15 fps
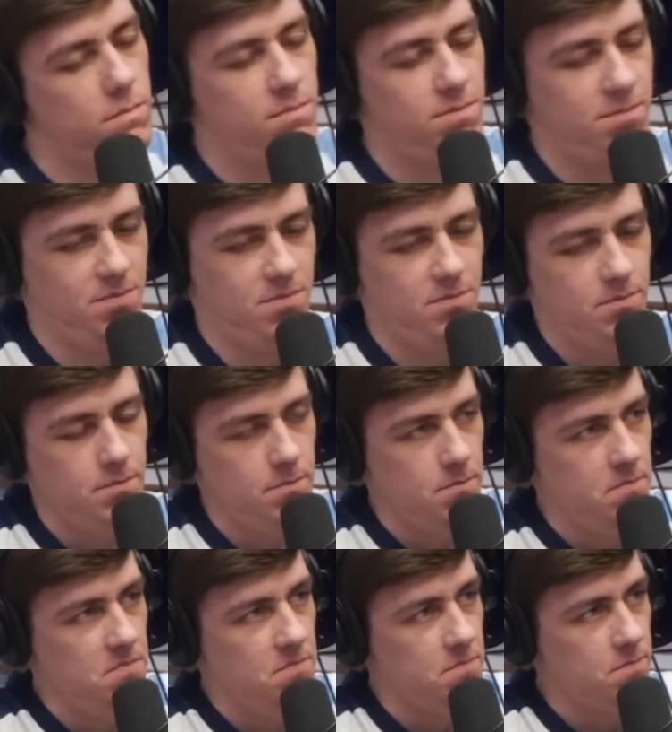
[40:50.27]

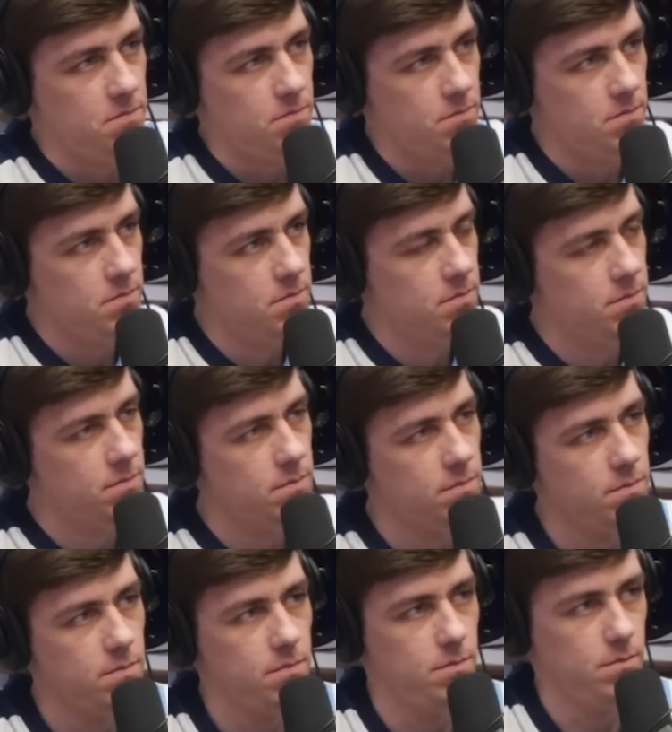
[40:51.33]

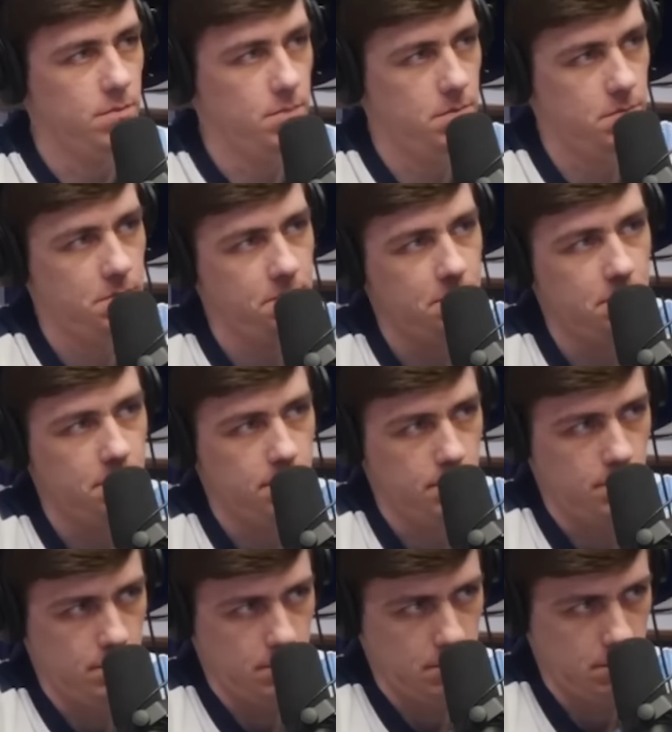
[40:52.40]

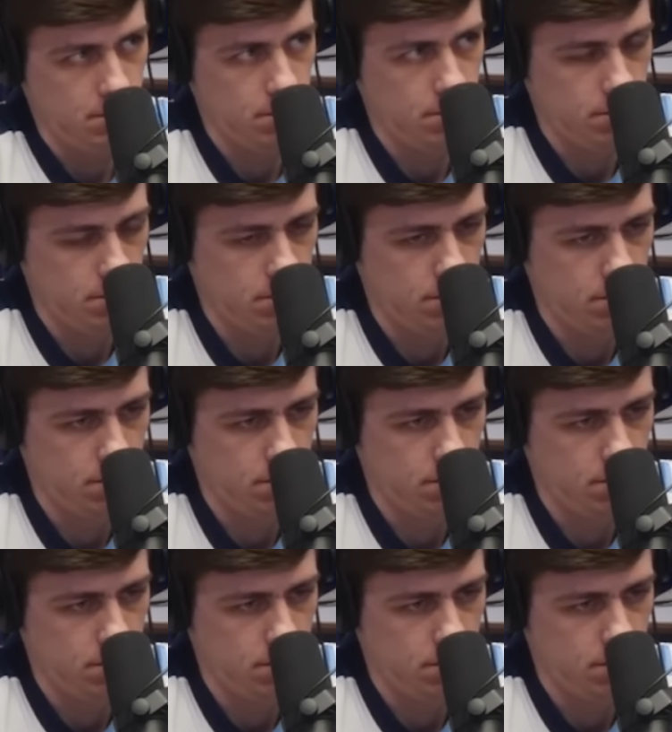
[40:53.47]
No words are spoken by the person on screen.